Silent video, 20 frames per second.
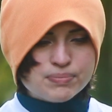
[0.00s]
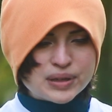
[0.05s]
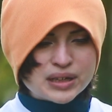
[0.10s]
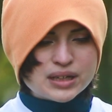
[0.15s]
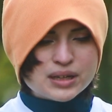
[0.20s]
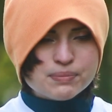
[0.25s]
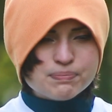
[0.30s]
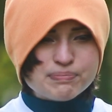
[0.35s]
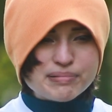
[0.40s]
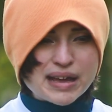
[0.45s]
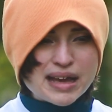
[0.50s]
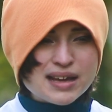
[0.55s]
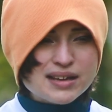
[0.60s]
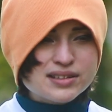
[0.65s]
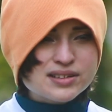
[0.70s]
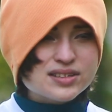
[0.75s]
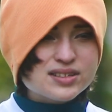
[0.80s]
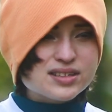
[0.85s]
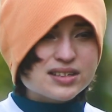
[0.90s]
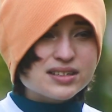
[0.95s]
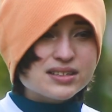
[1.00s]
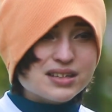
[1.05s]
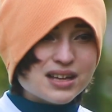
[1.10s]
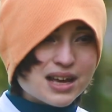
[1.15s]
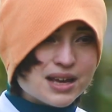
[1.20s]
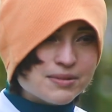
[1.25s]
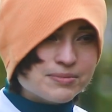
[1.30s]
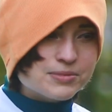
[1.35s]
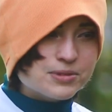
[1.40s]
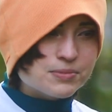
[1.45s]
But Peyton's the
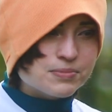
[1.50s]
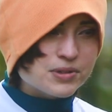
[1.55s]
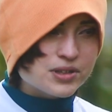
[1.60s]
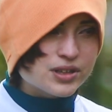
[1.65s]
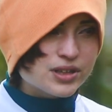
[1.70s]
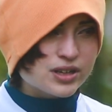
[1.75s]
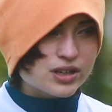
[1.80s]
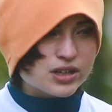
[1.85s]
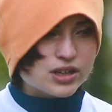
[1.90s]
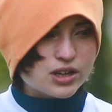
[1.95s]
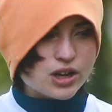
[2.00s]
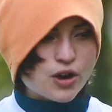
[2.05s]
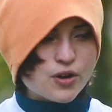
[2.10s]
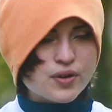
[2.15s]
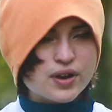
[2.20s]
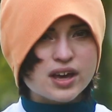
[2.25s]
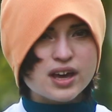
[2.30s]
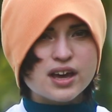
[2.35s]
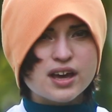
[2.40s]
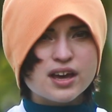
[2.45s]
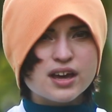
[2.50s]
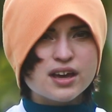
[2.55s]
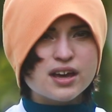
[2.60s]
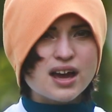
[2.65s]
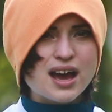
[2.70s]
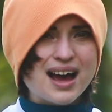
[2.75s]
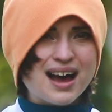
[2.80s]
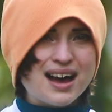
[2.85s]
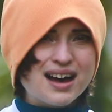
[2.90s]
type to be like, okay,